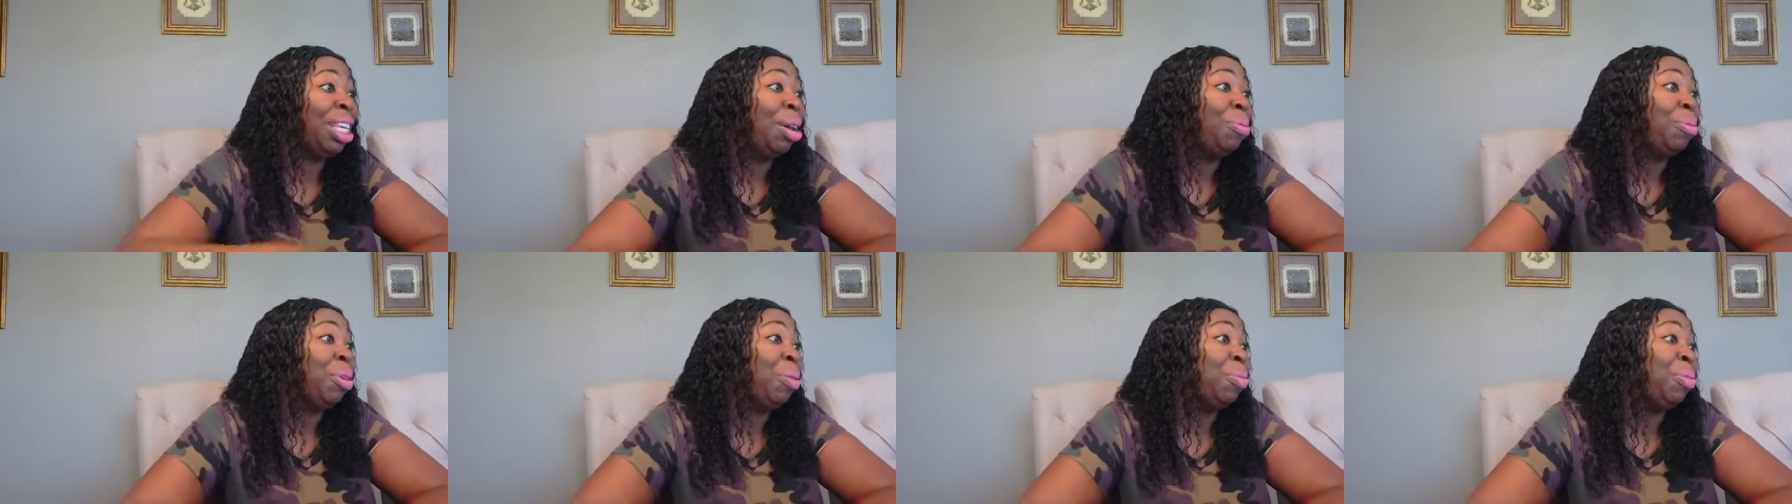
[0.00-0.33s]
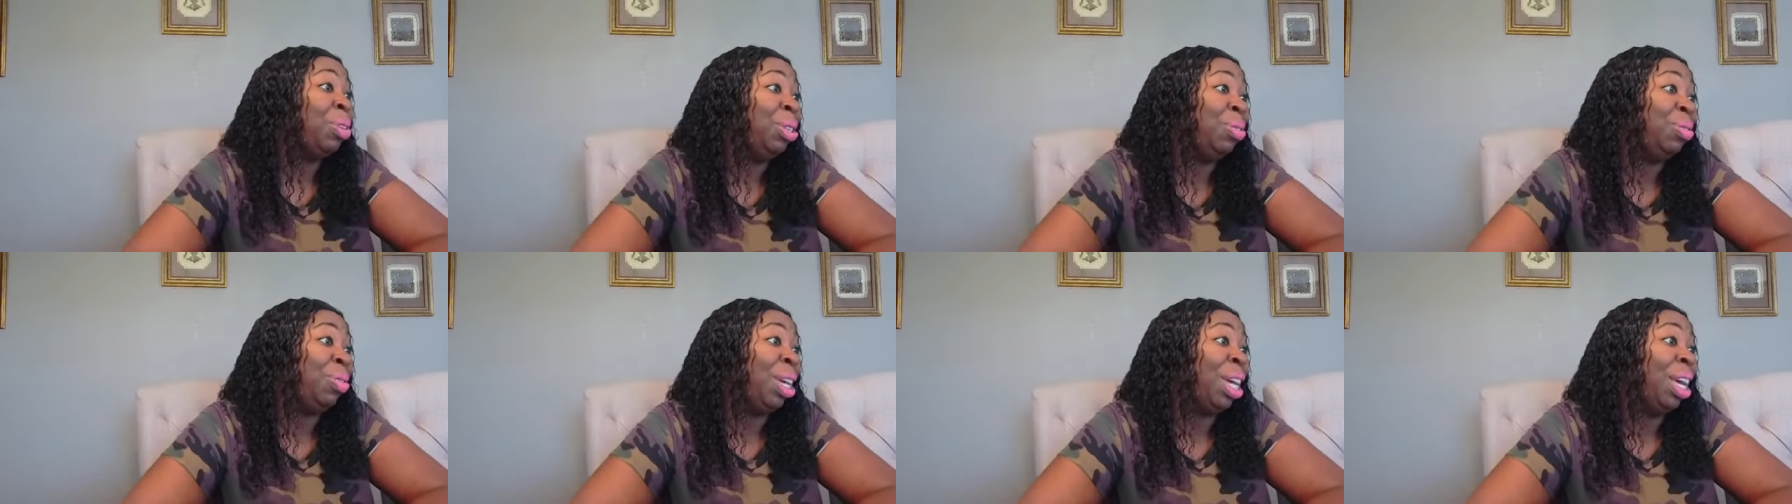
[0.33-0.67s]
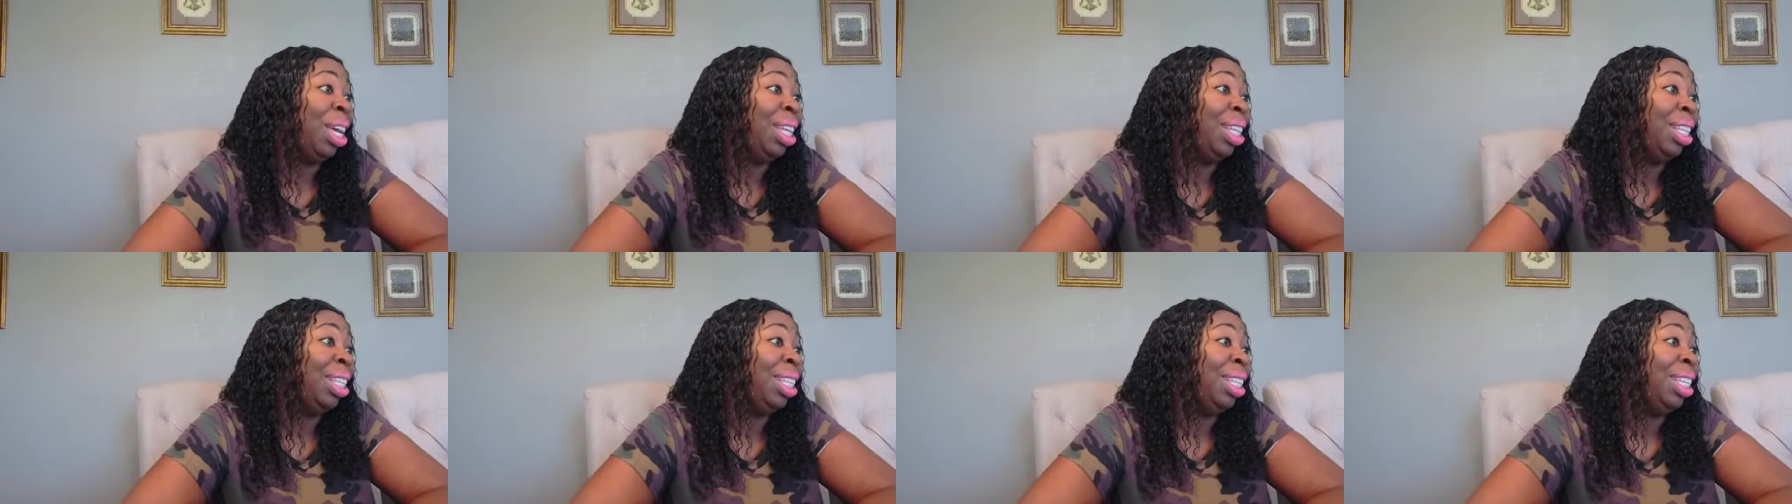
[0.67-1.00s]
How about we do
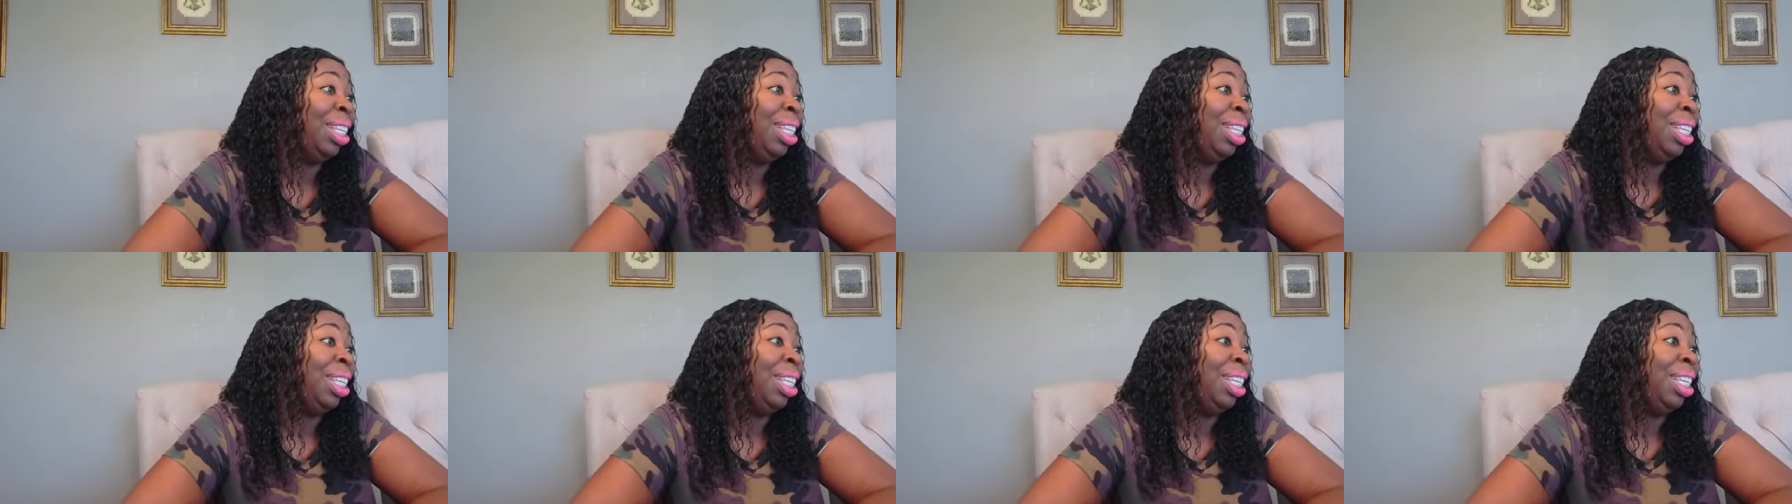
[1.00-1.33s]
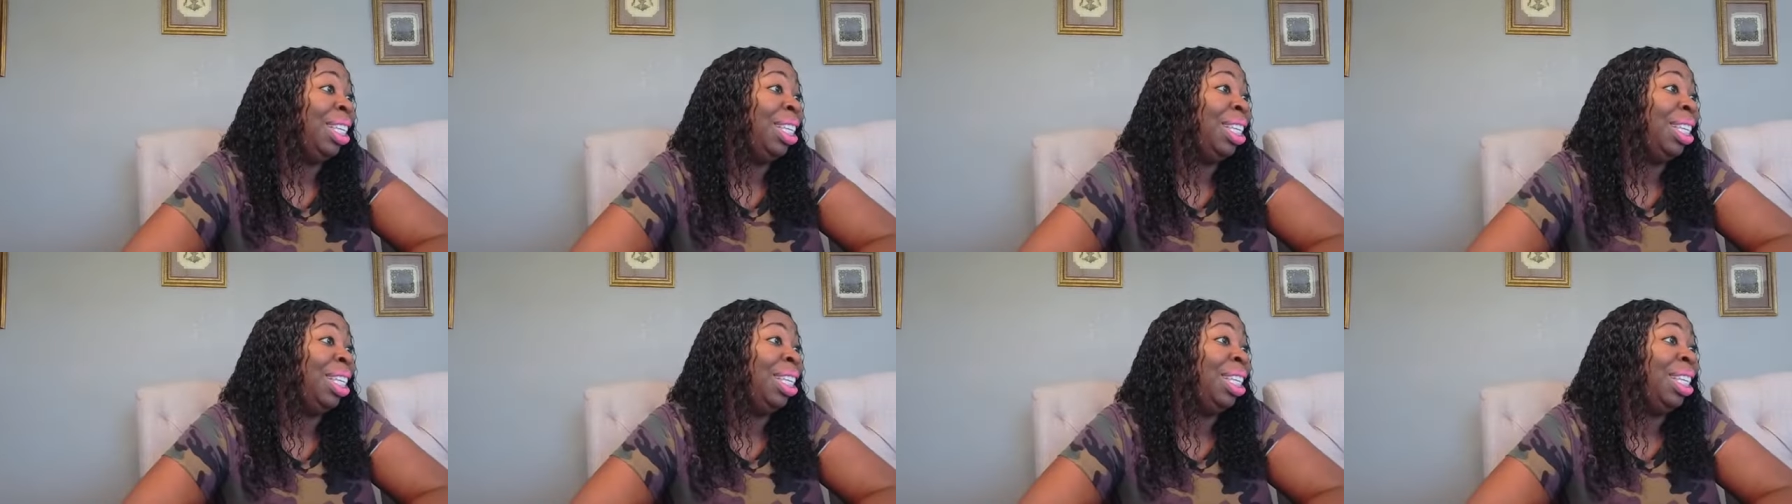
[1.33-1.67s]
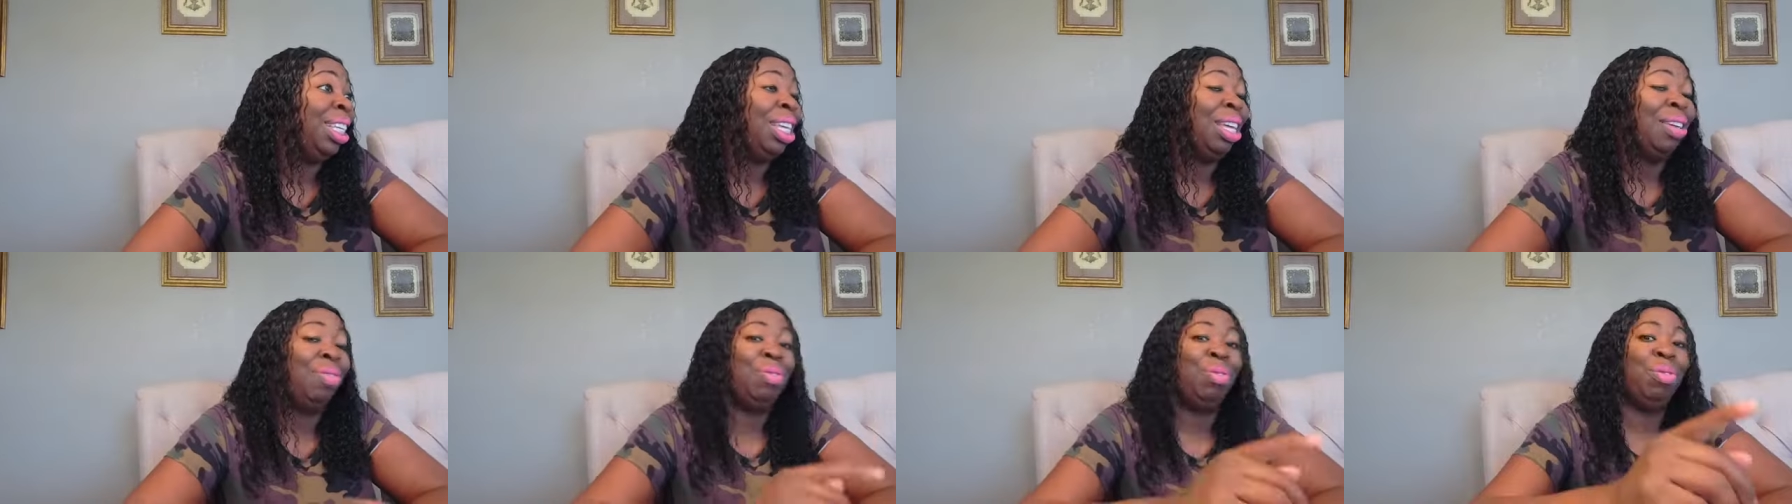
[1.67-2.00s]
that?
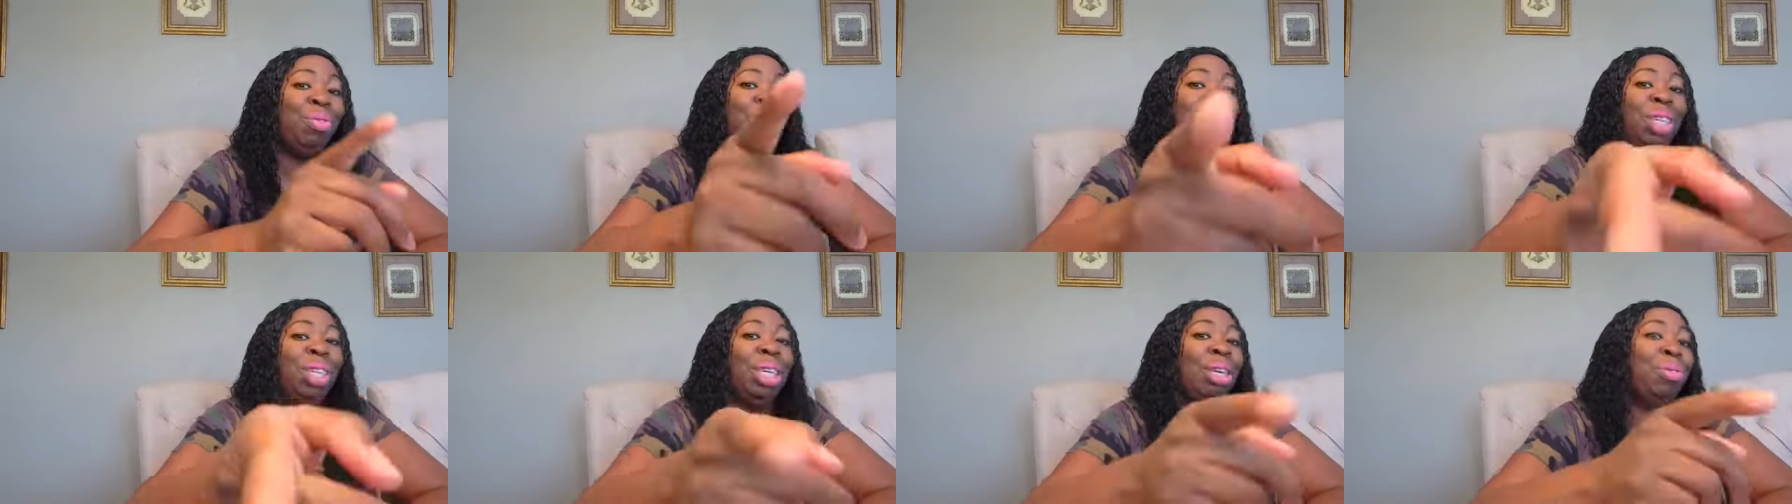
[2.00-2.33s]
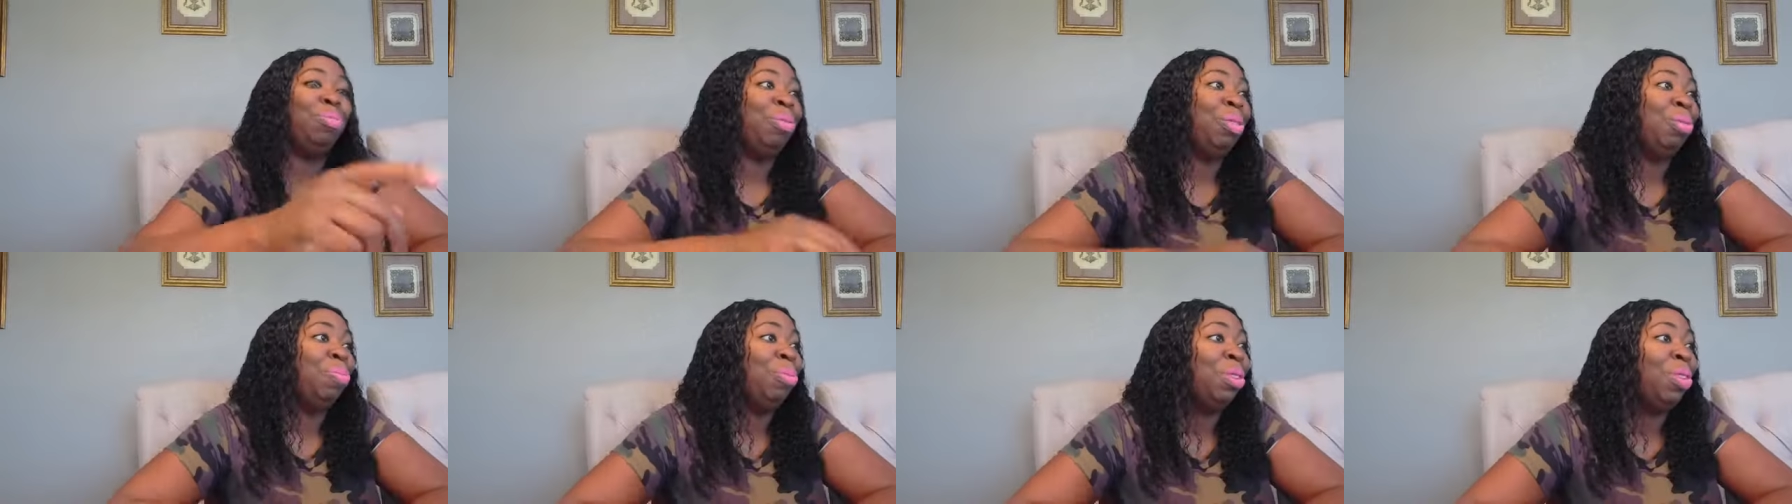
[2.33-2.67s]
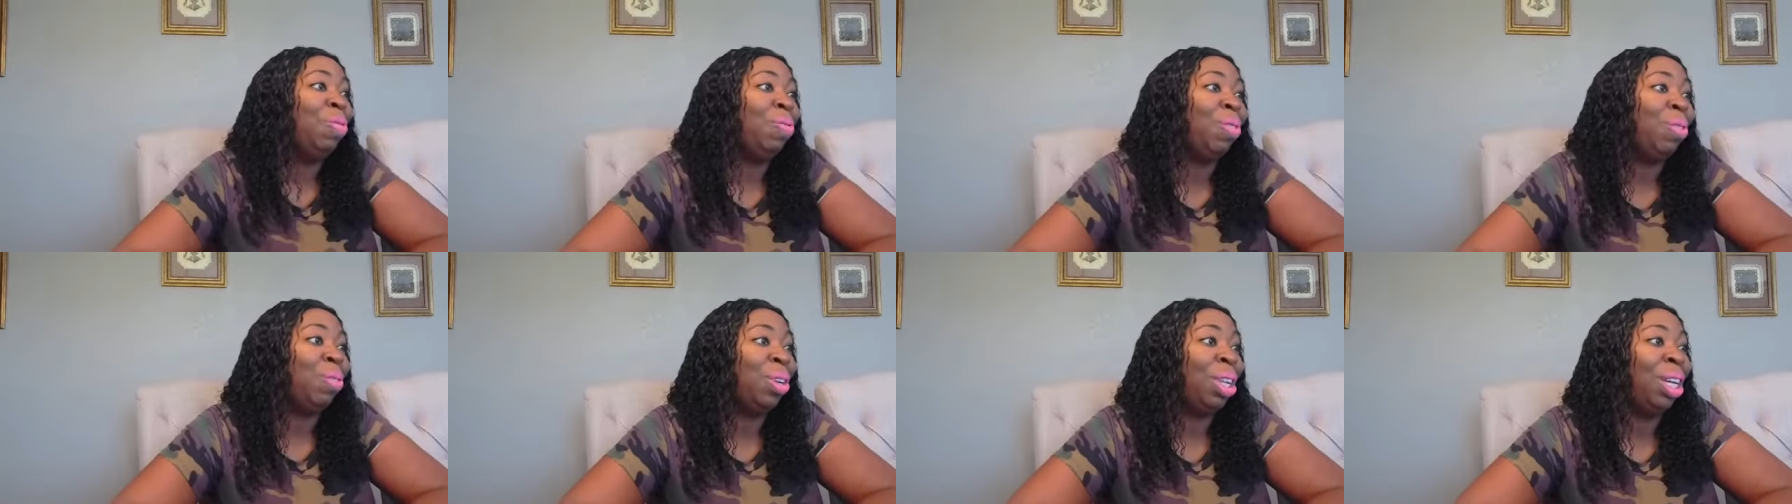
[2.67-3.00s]
If you can get me
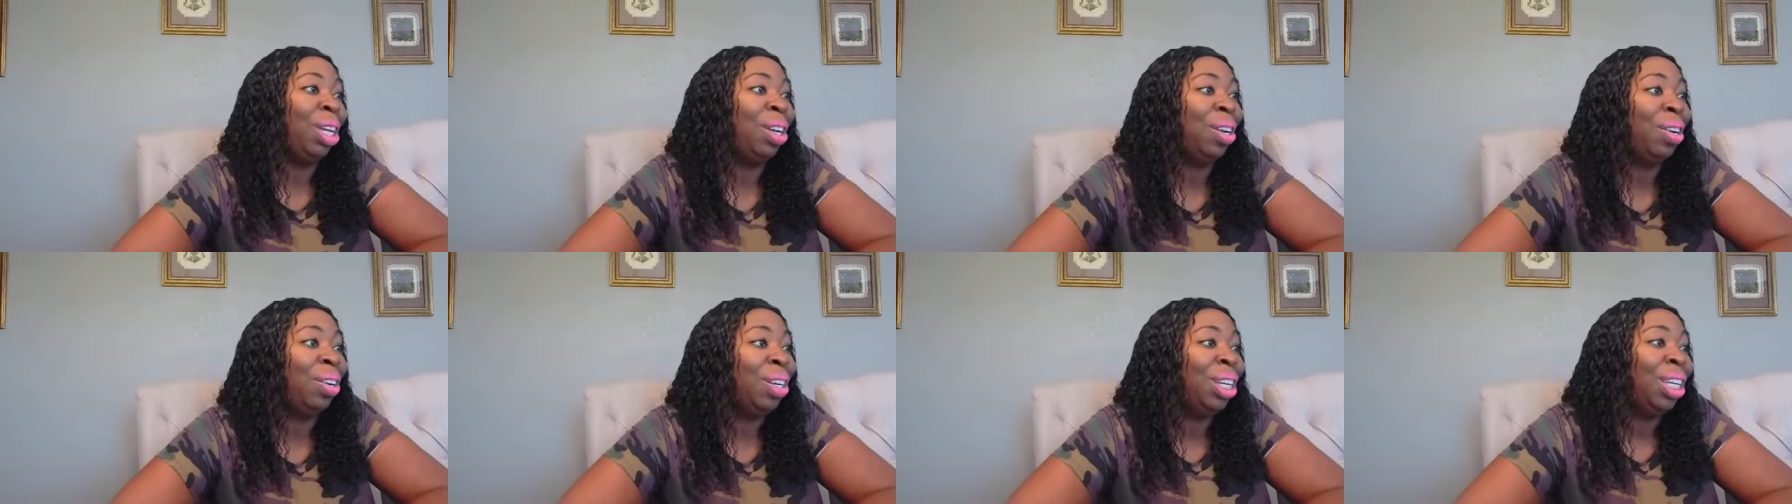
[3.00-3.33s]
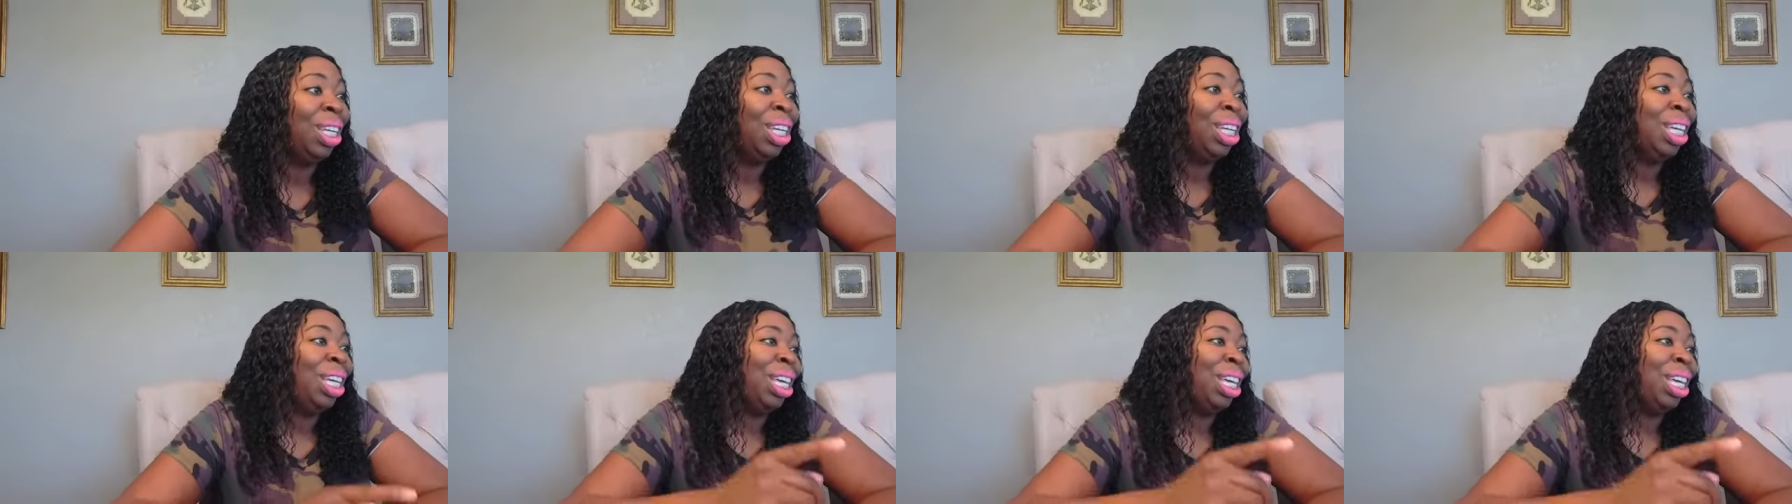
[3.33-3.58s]
Mevo there